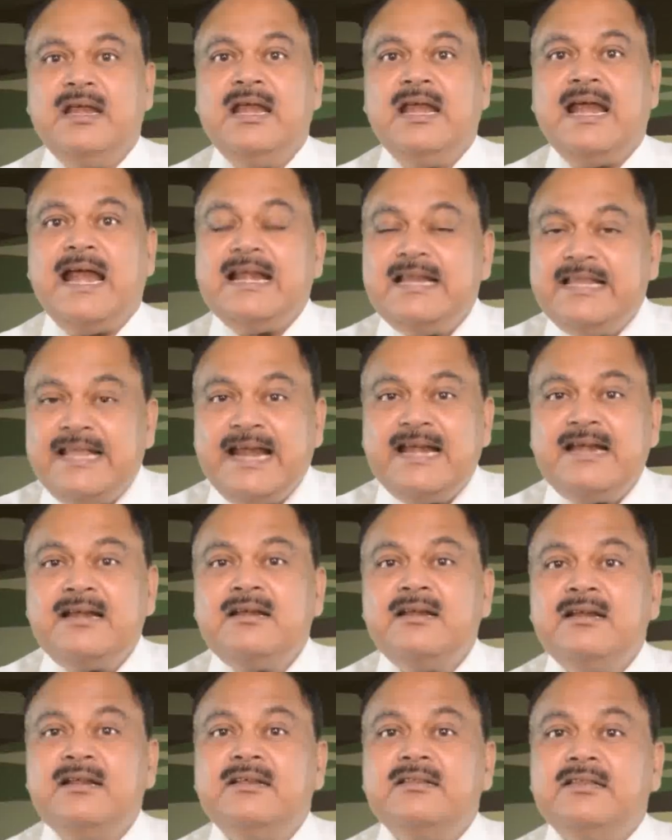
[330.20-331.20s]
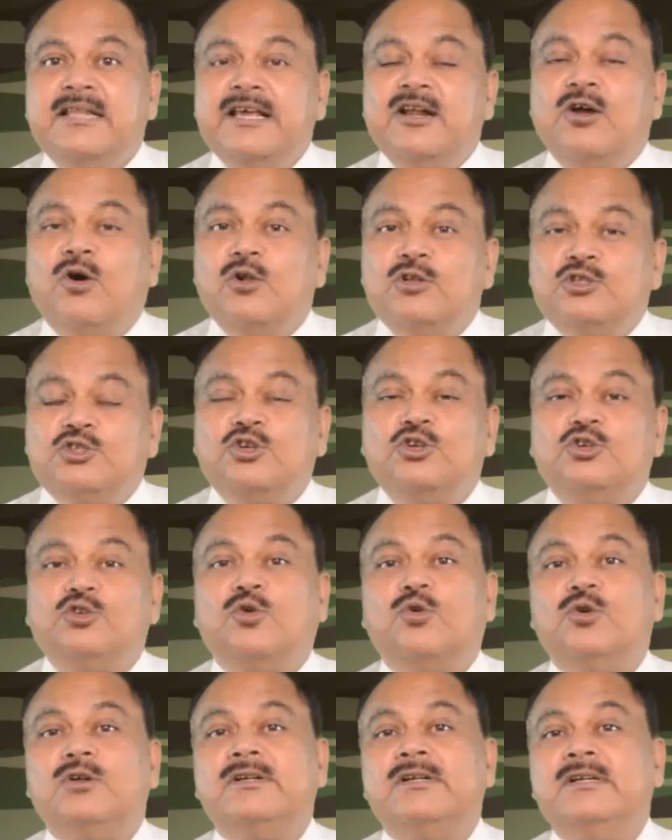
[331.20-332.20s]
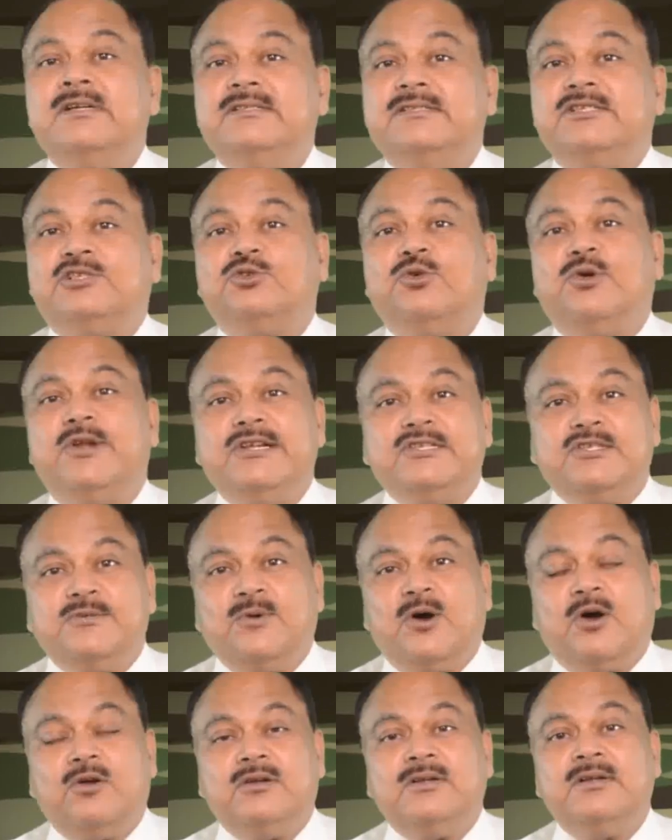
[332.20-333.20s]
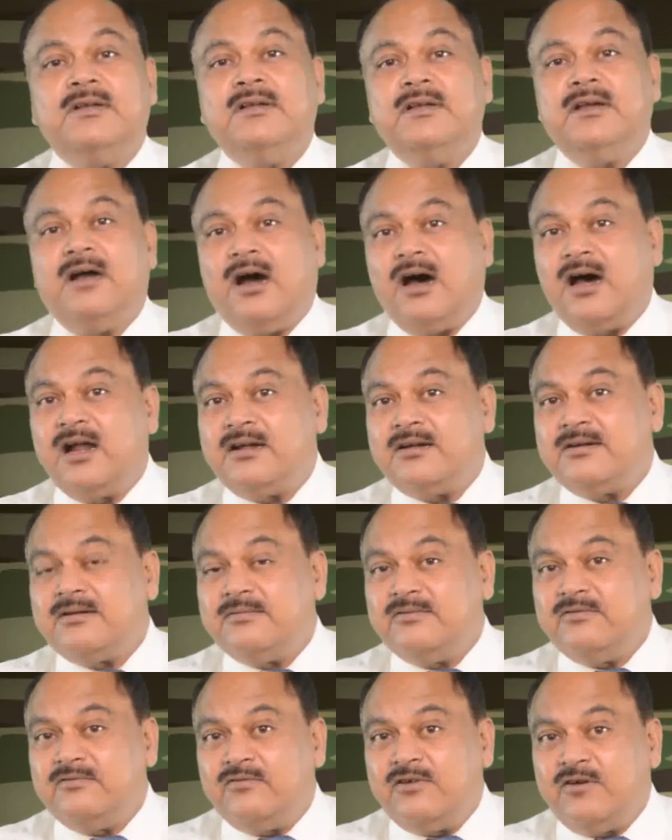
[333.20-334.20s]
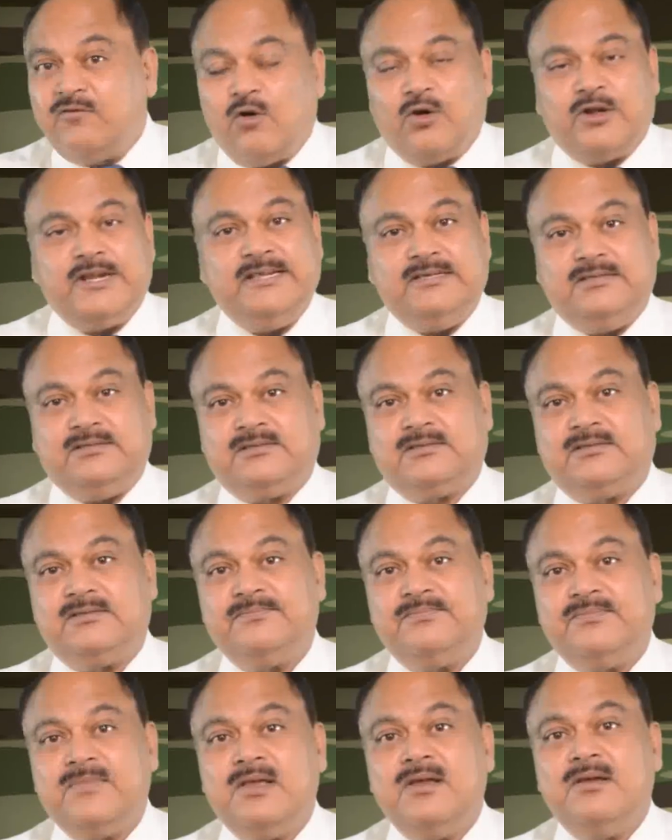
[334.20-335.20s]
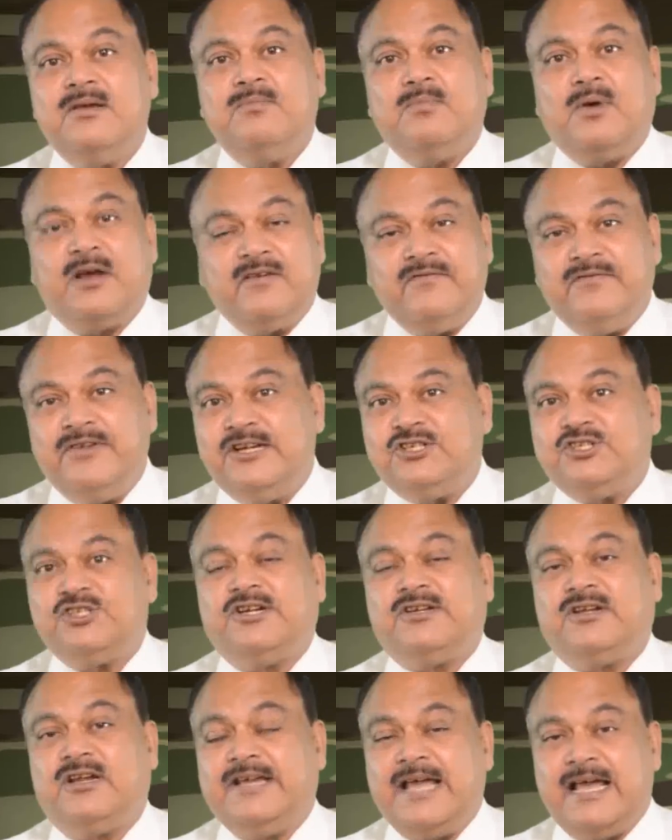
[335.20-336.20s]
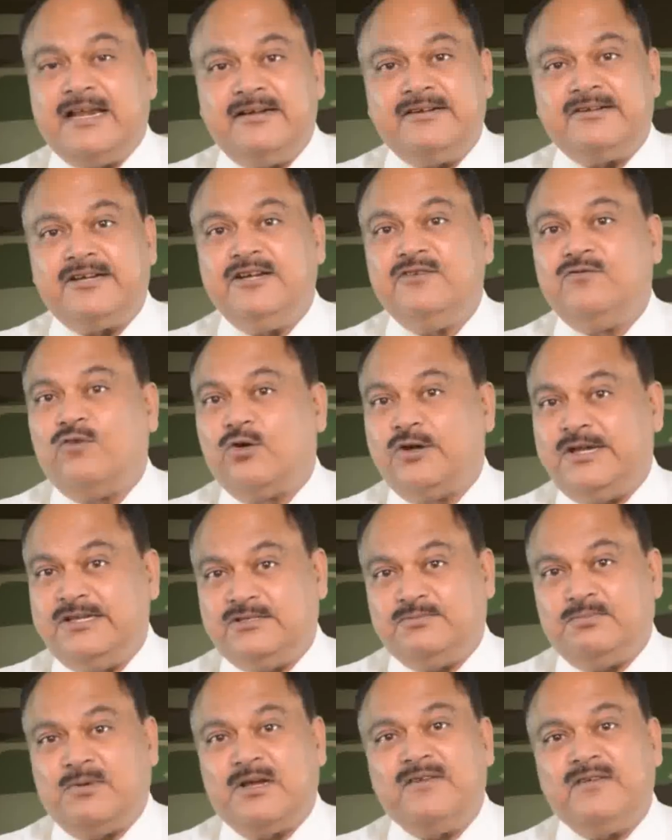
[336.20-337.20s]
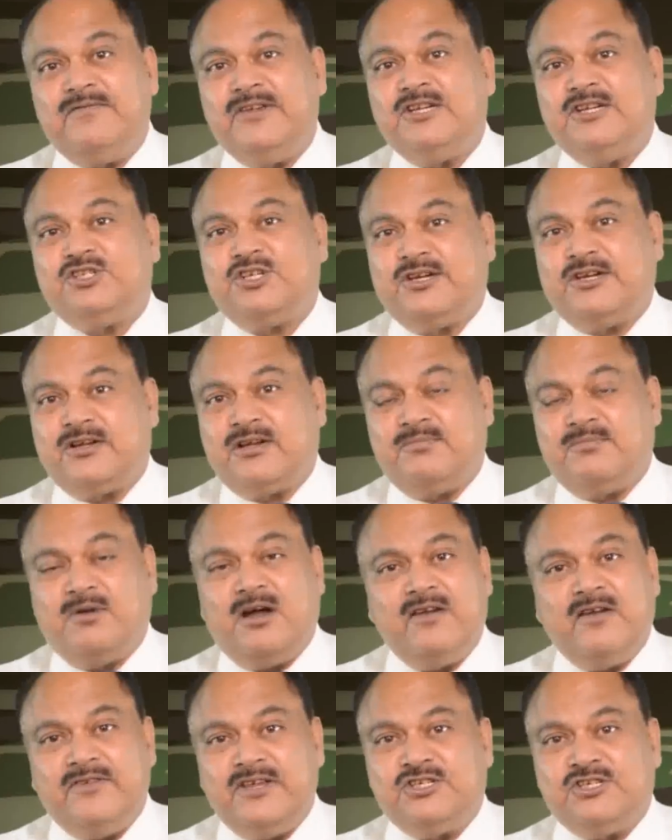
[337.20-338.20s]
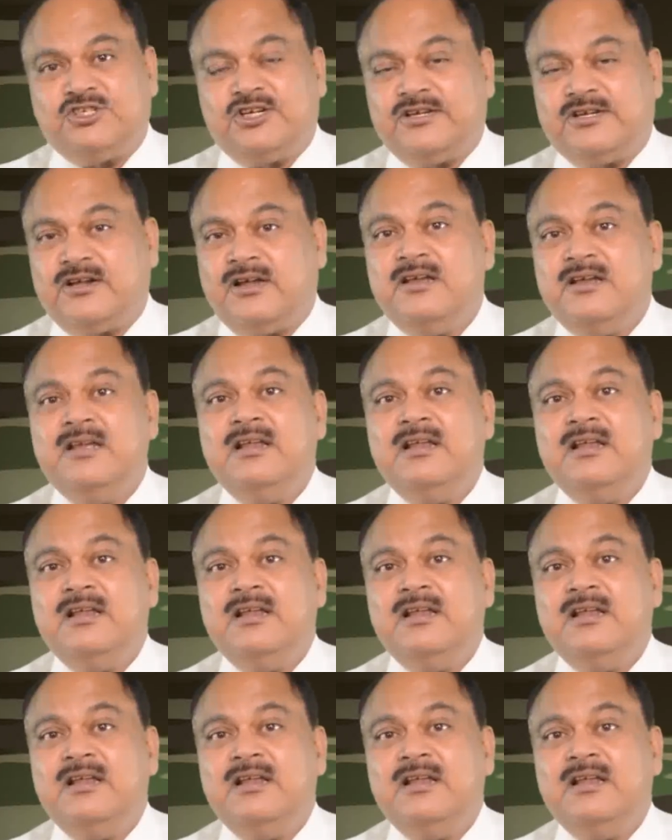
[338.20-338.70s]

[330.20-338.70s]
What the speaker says: And then they are also told the stories about our awardees, Paramveer Chakra, gallantry awardees, Paramveer Chakra, Mahavir Chakra.